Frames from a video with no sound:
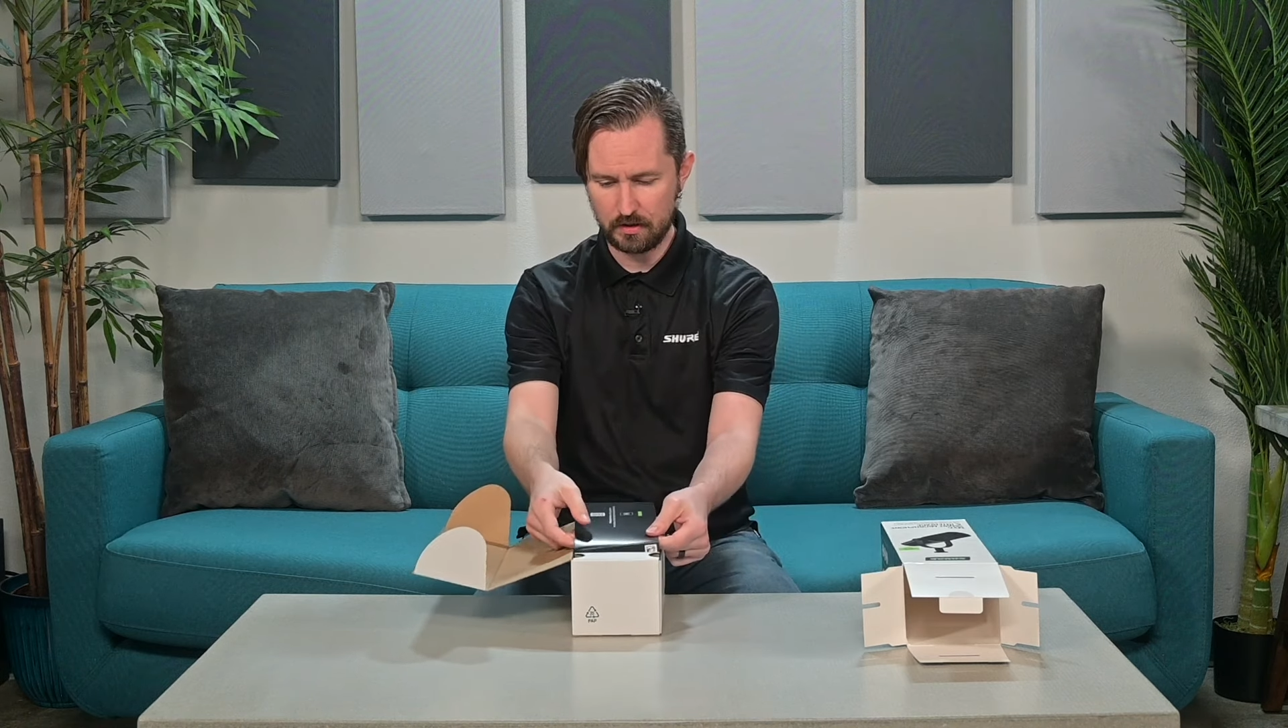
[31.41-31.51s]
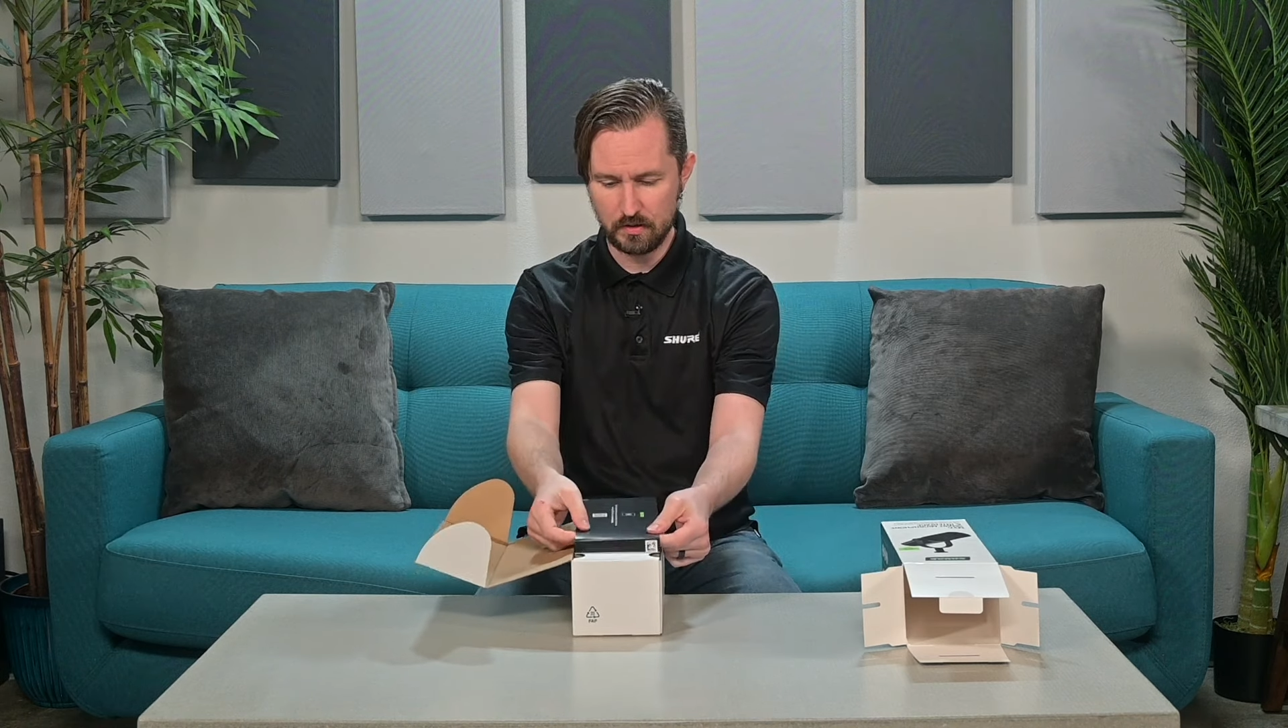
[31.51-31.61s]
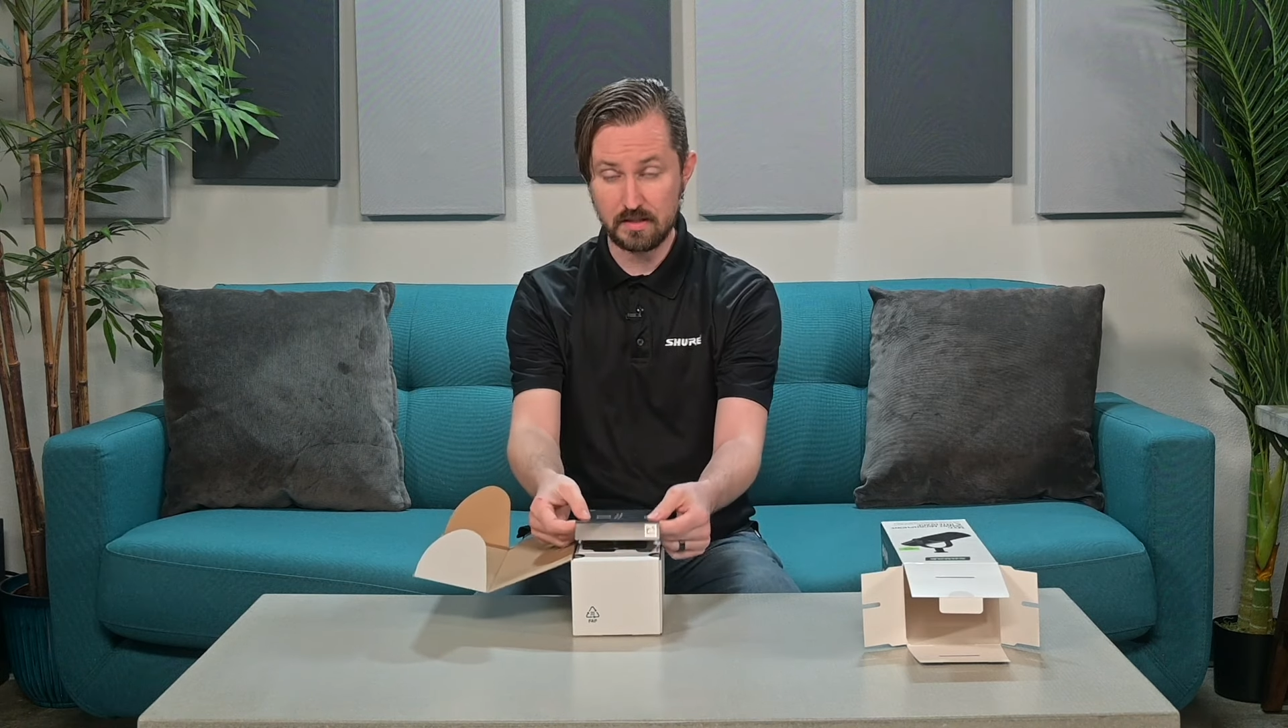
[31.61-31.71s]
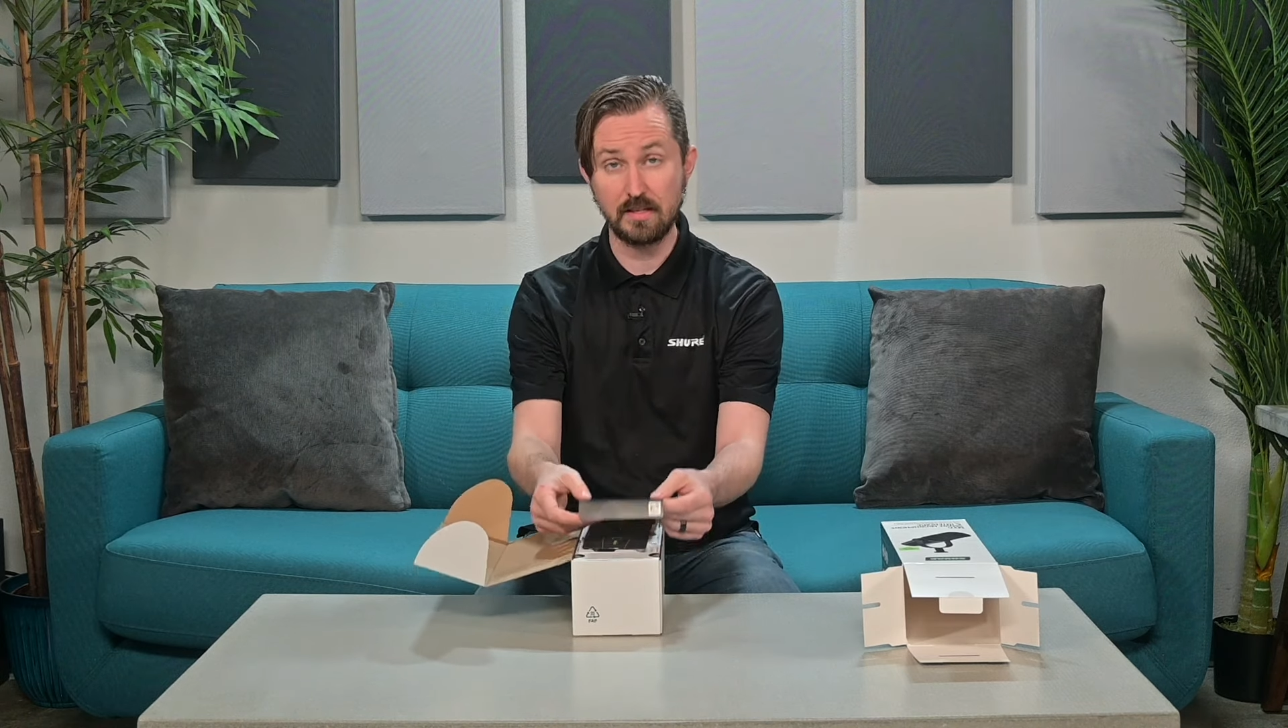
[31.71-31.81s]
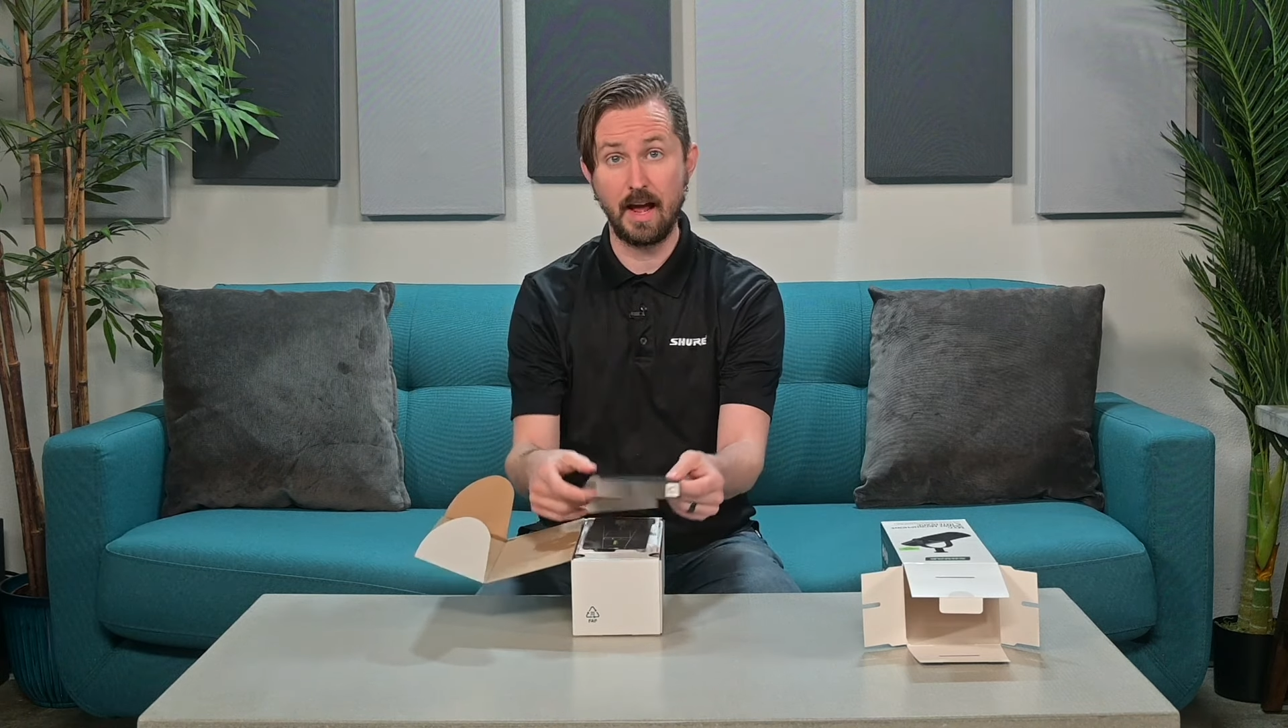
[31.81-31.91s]

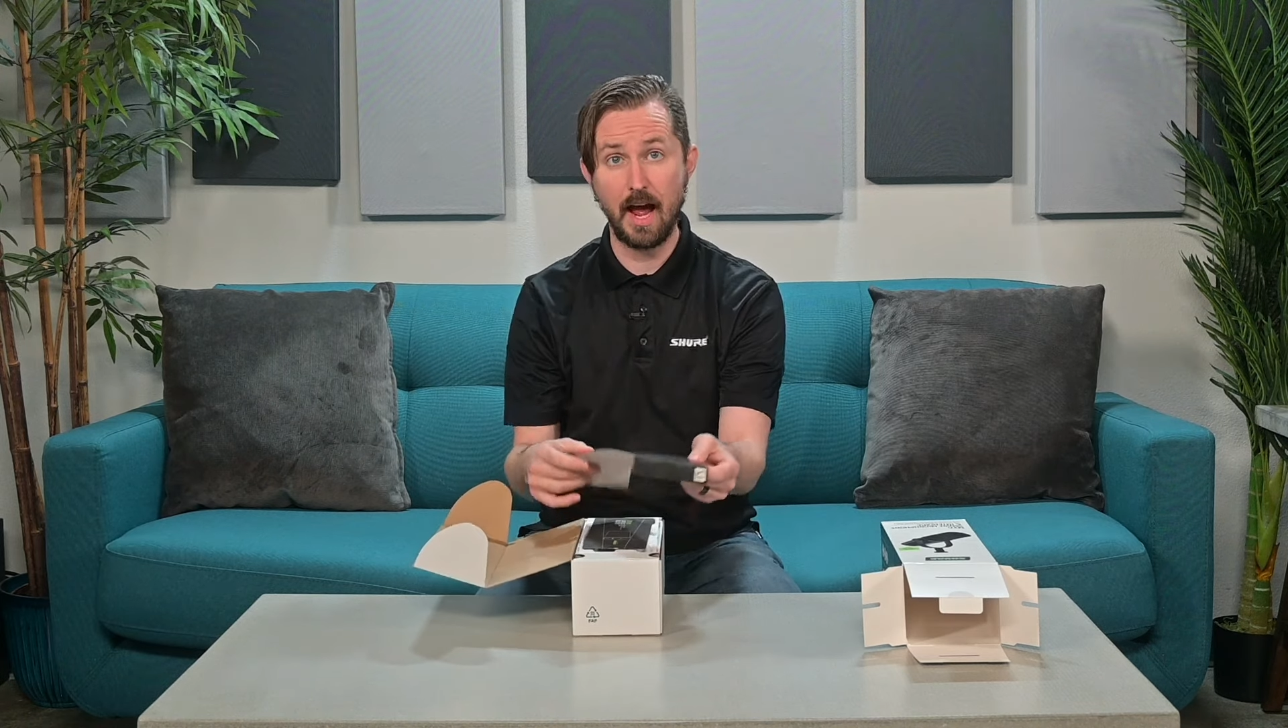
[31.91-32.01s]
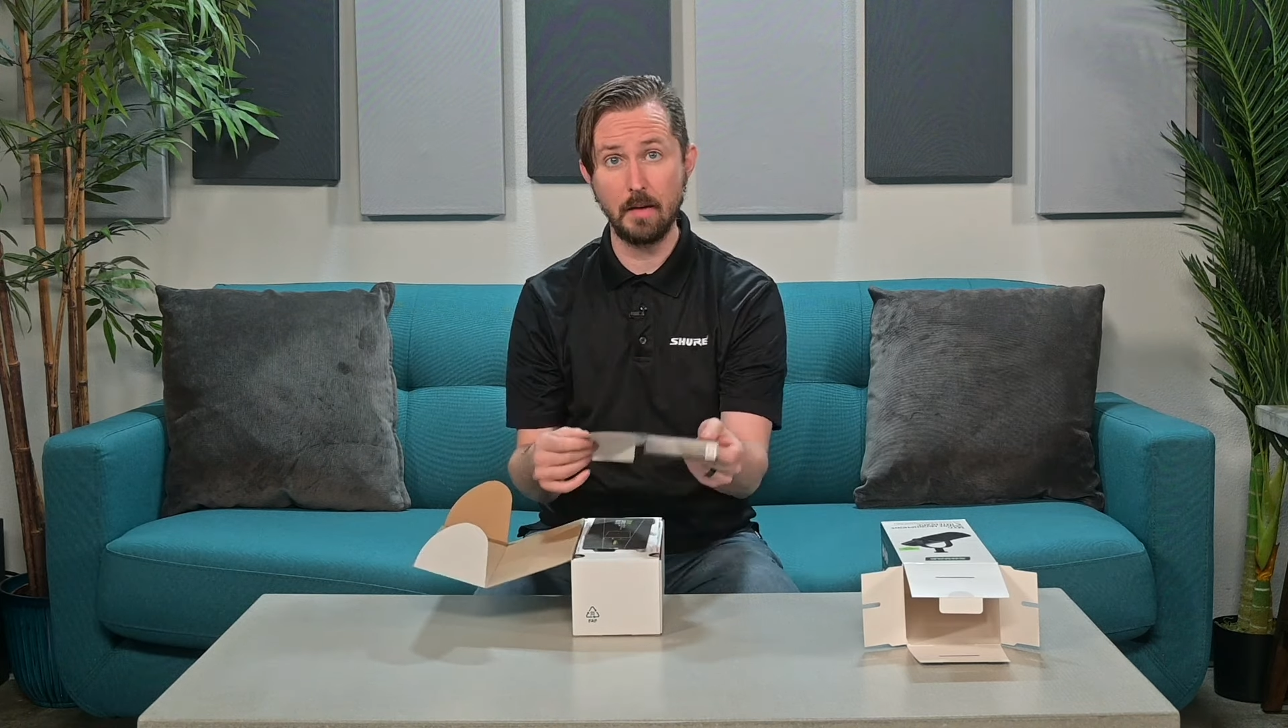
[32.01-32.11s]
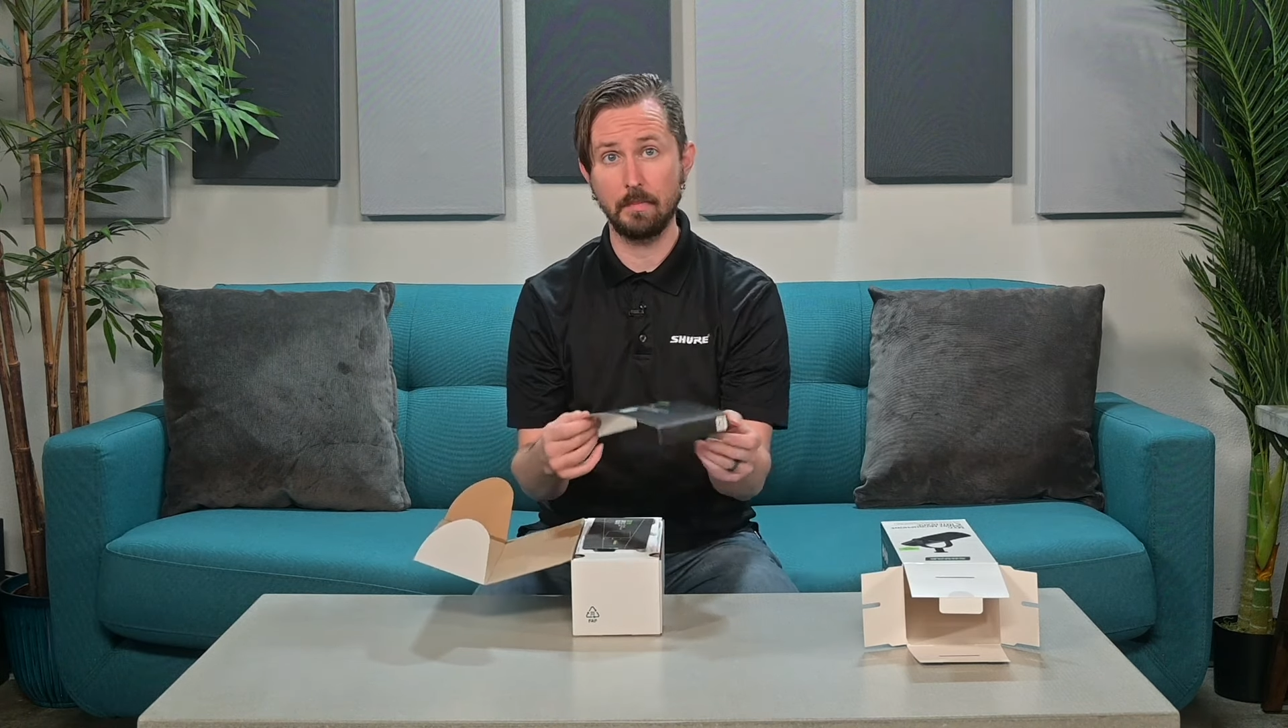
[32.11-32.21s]
uses an app